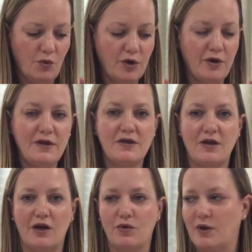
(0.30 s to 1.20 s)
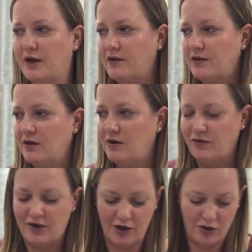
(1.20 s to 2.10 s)
We're going to start with
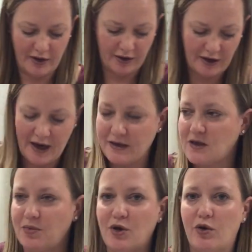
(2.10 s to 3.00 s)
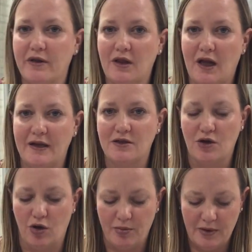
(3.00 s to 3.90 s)
video laryngoscopy, or the glide
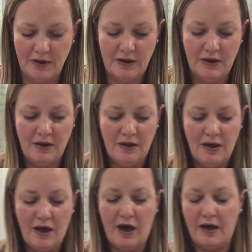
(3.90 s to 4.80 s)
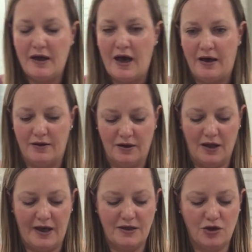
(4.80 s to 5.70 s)
scope. Again, the
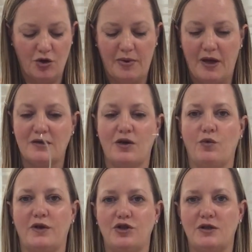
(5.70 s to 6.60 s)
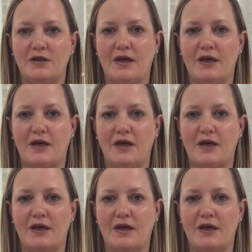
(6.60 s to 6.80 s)
glide scope has a rigid